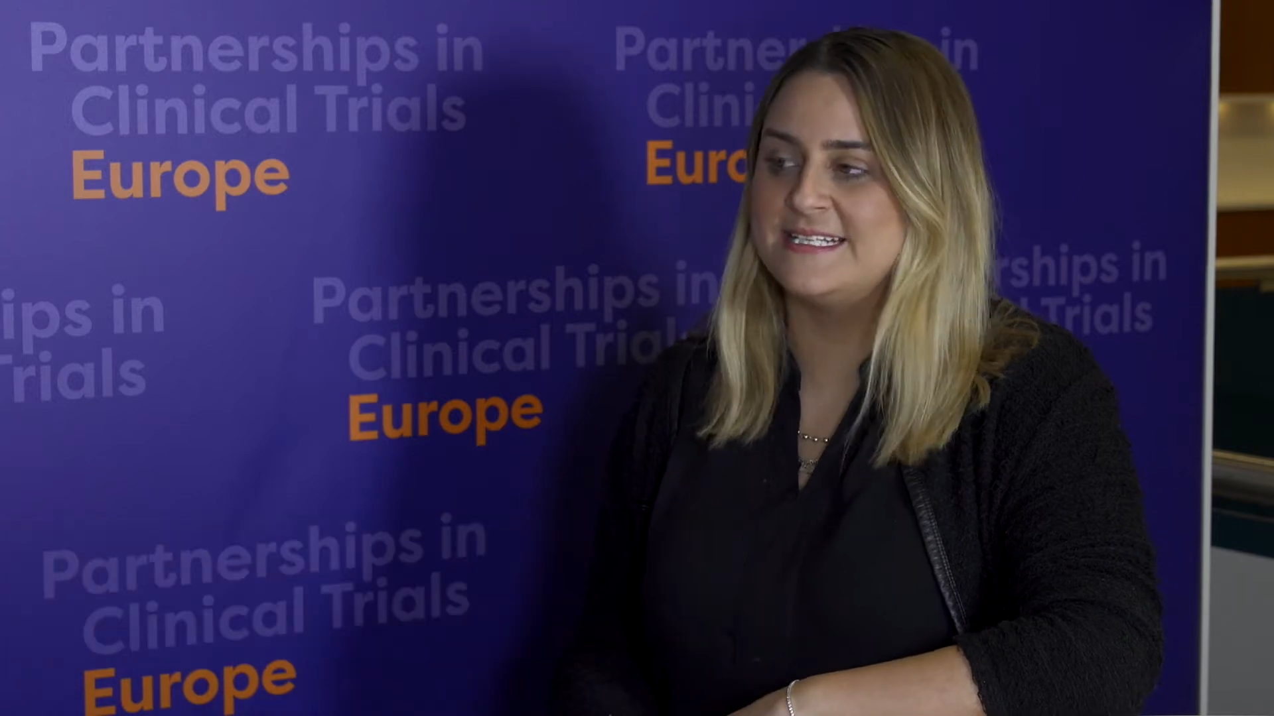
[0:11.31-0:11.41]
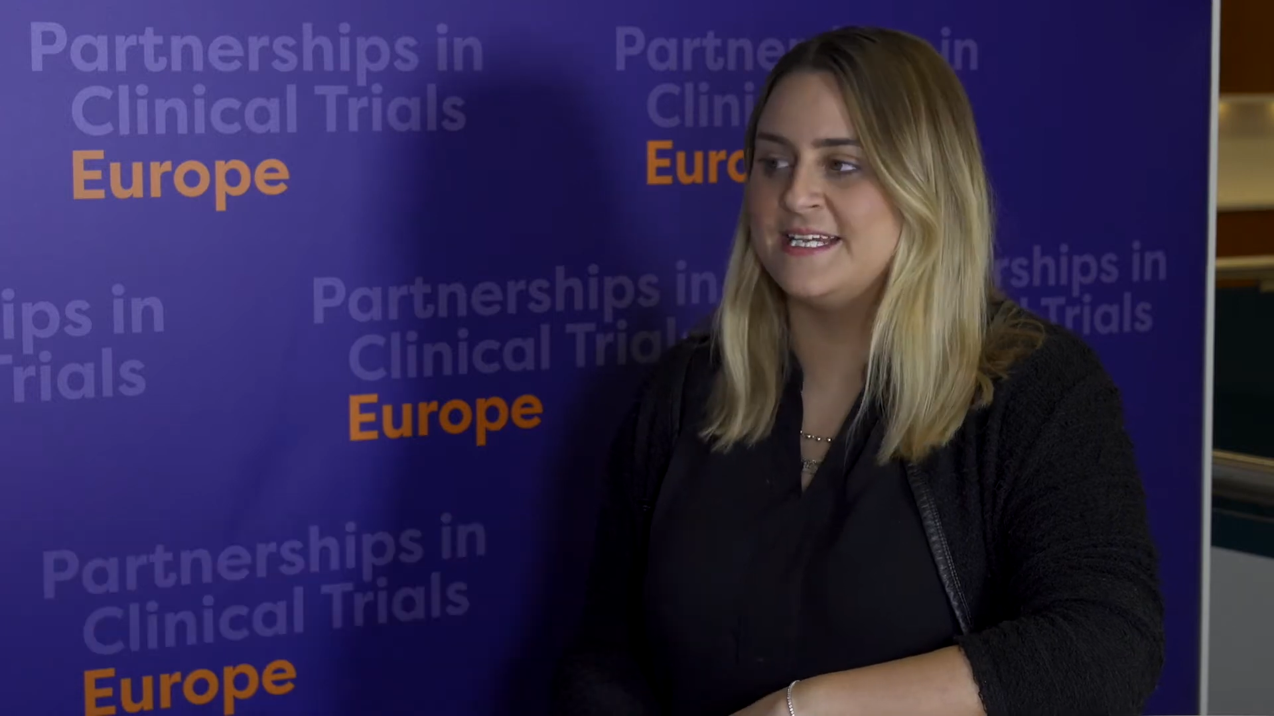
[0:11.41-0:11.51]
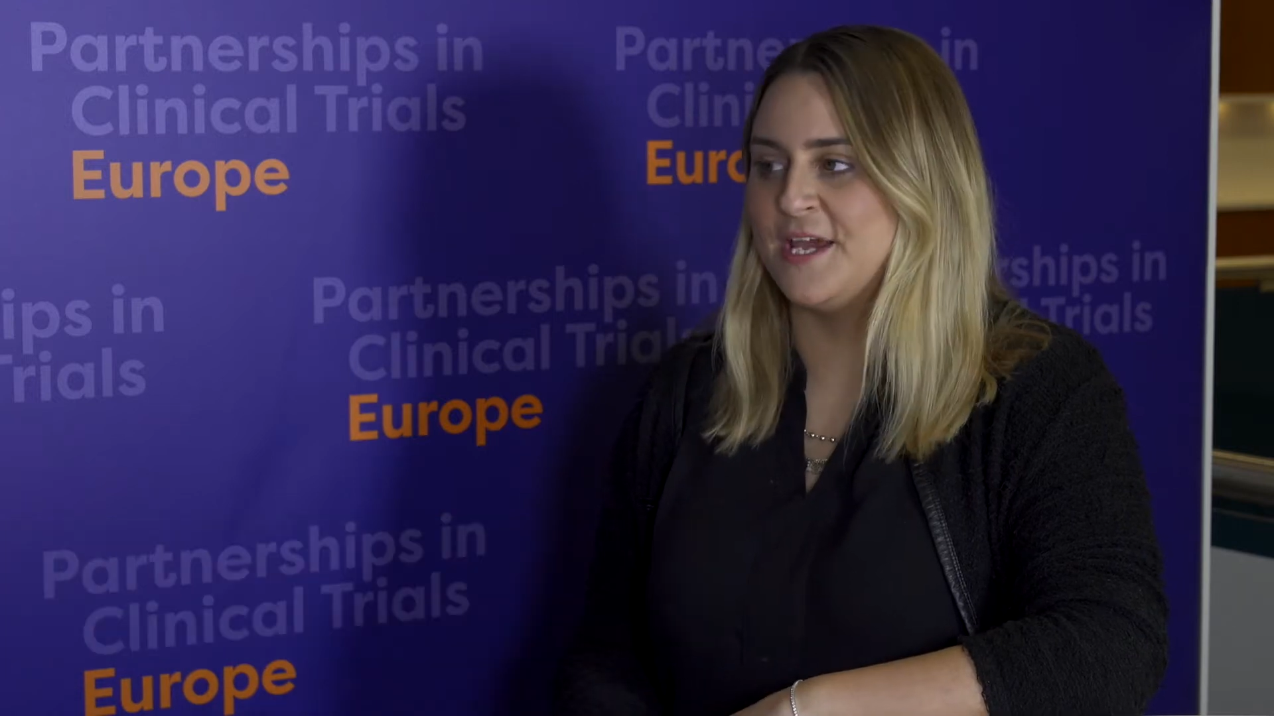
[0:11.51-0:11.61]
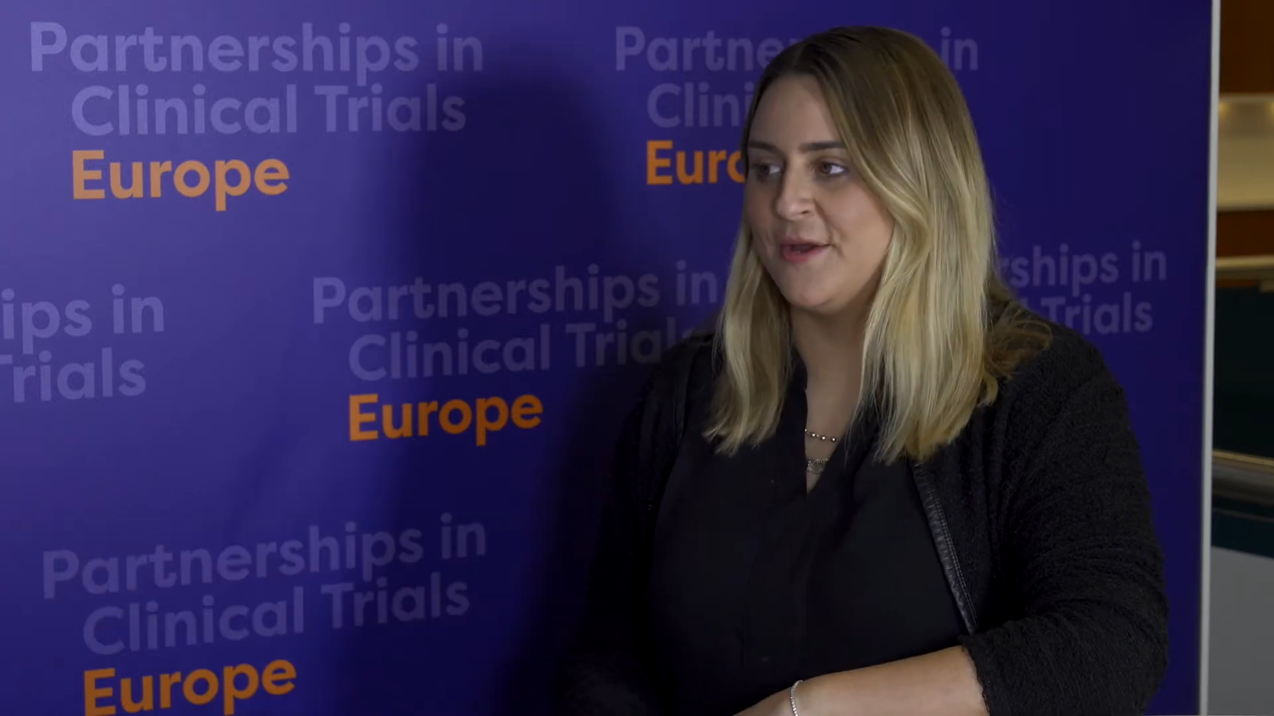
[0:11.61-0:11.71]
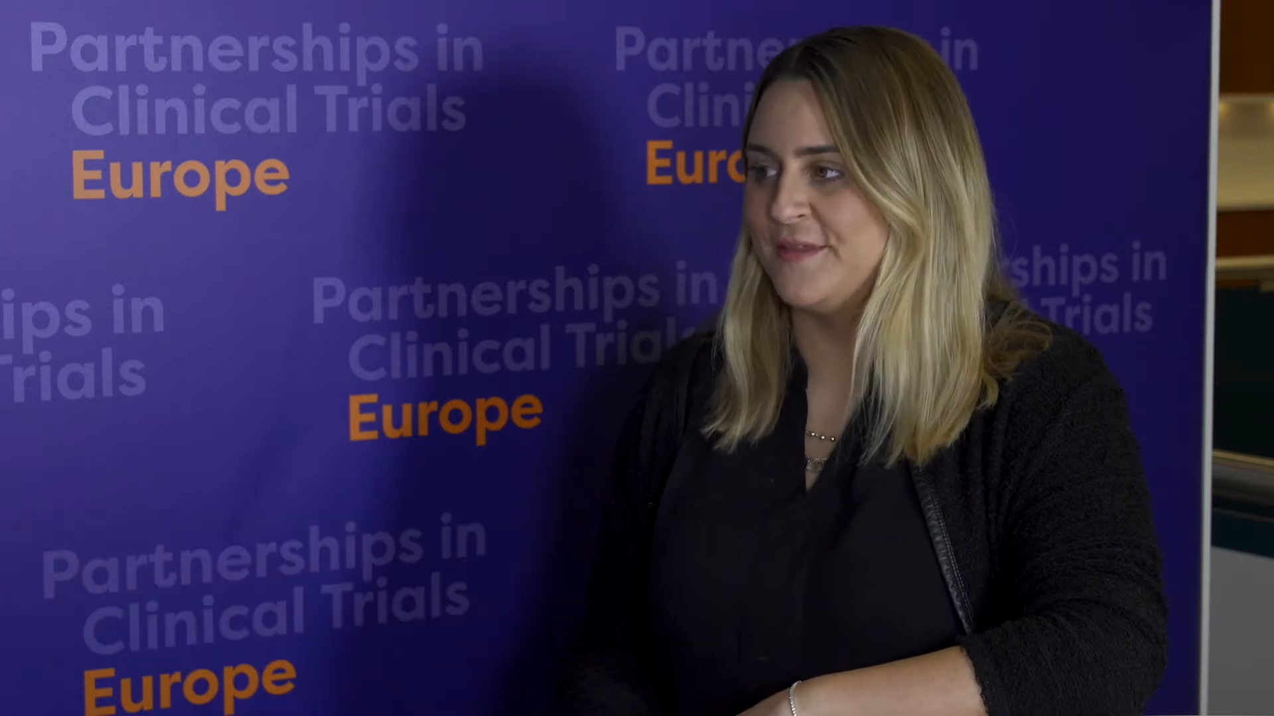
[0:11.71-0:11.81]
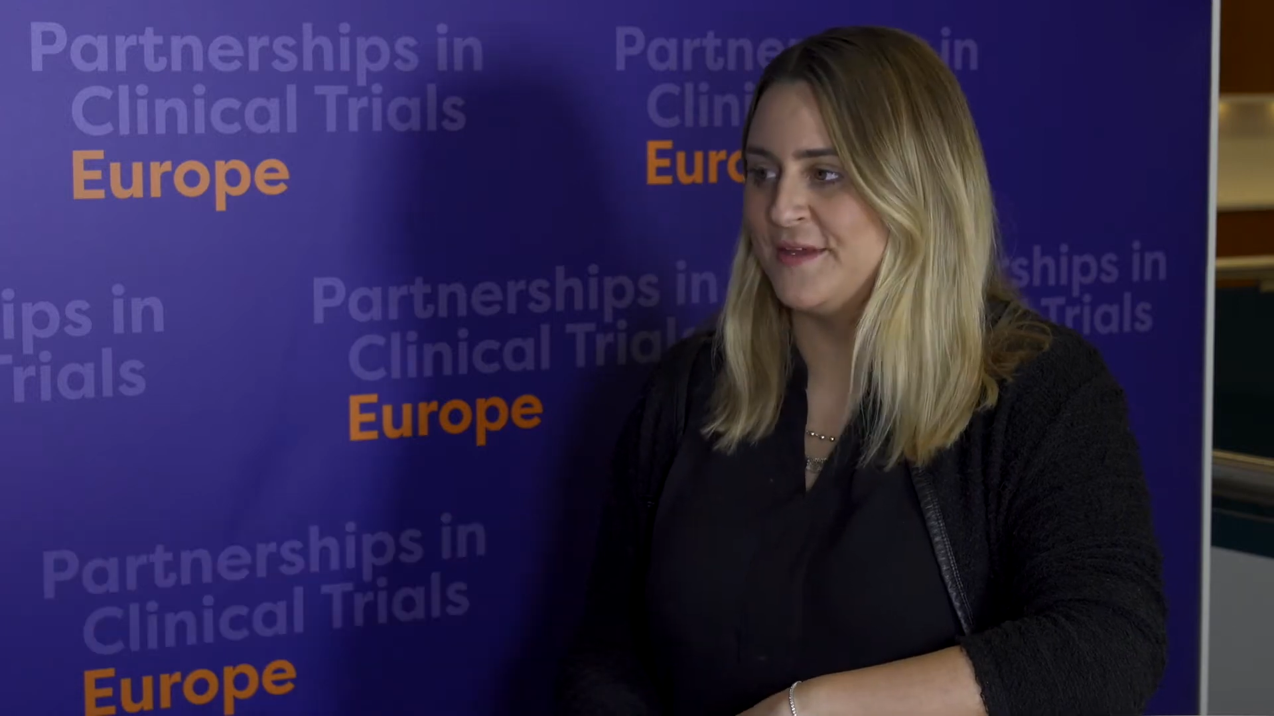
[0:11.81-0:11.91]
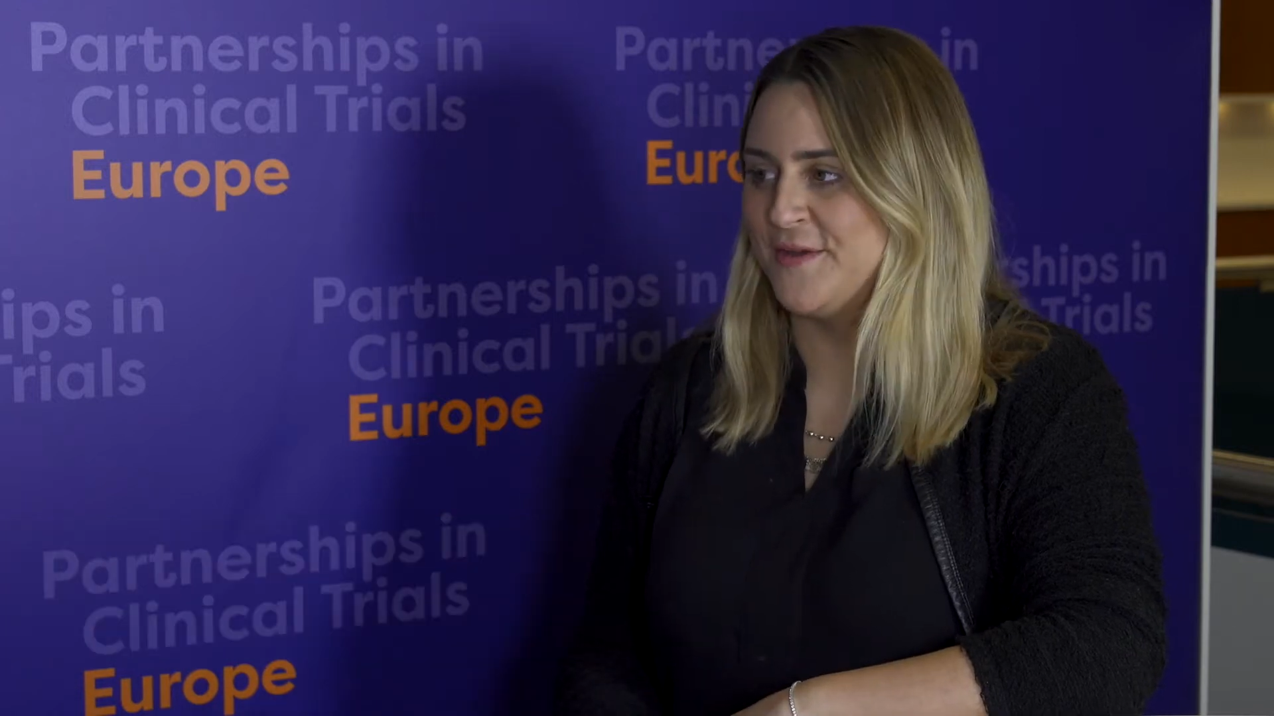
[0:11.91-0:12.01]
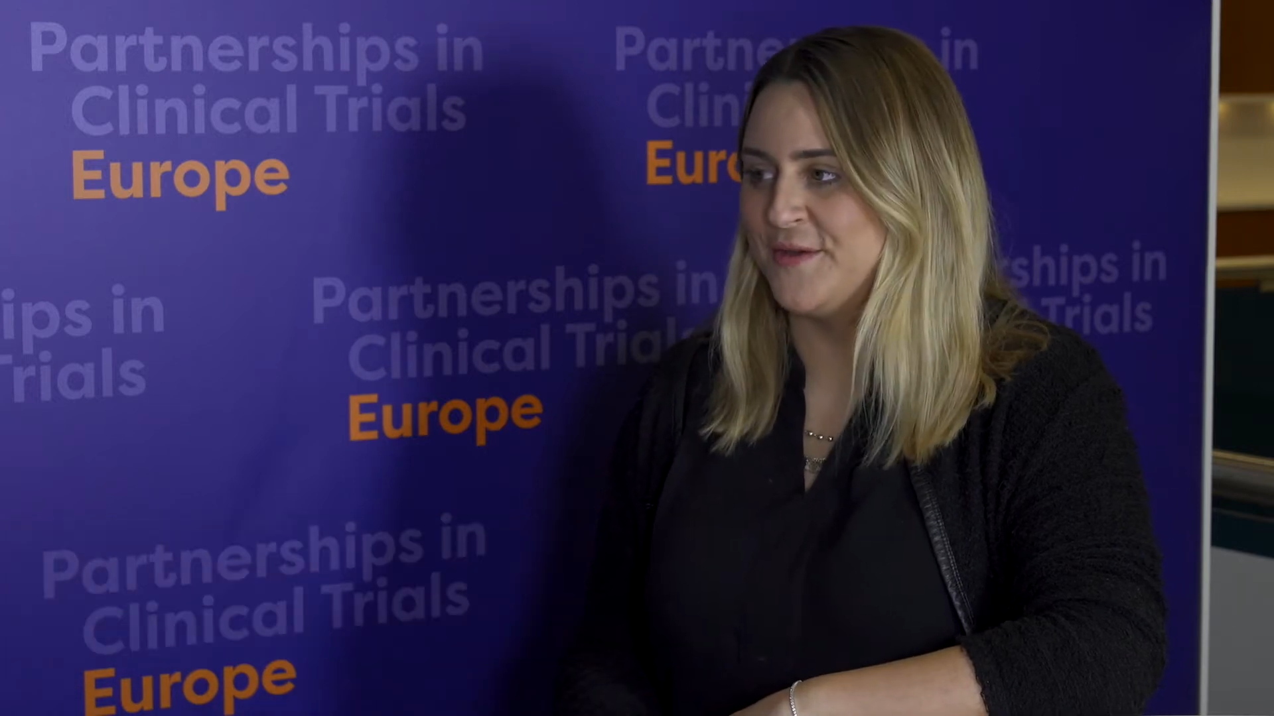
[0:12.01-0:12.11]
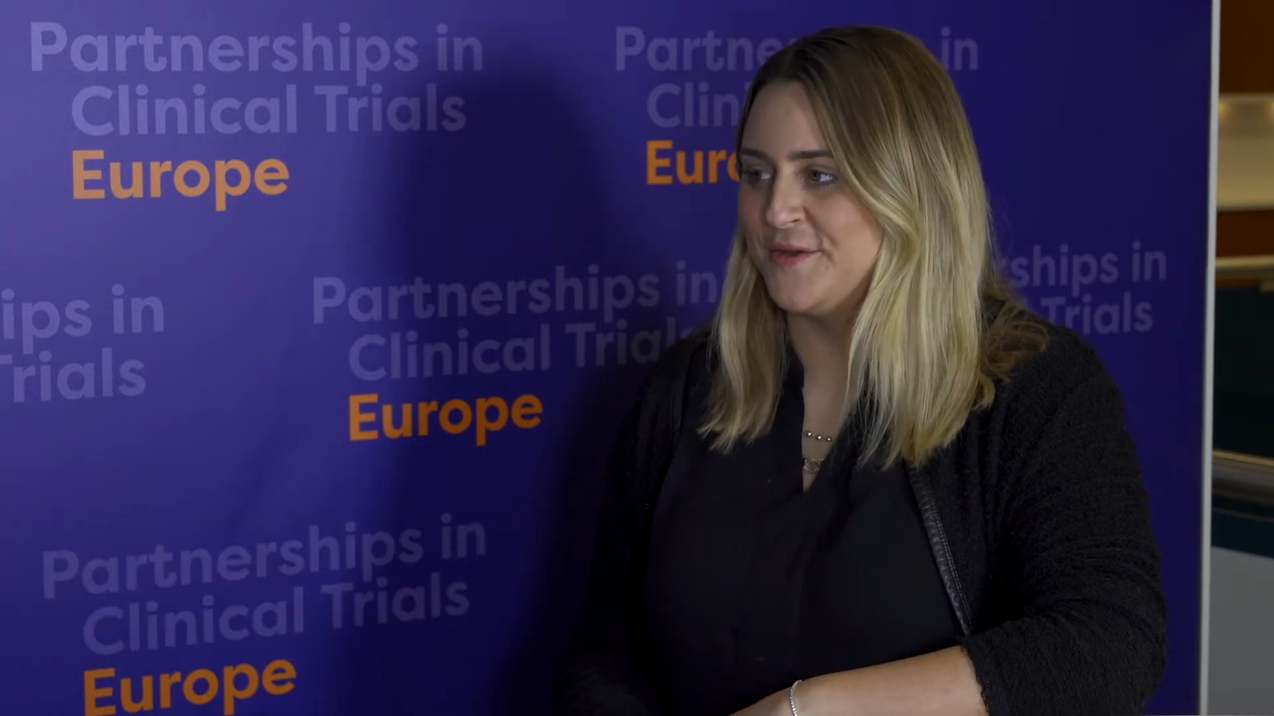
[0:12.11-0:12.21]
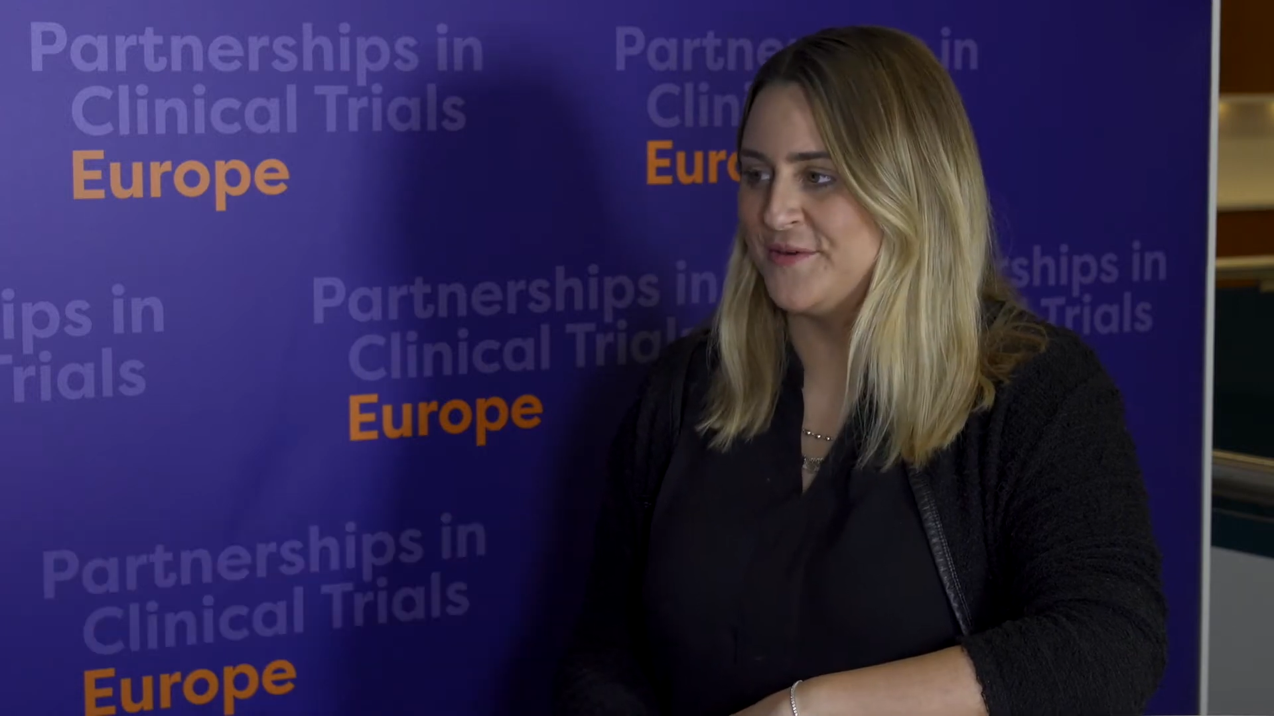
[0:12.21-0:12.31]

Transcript: CEO at the Avoca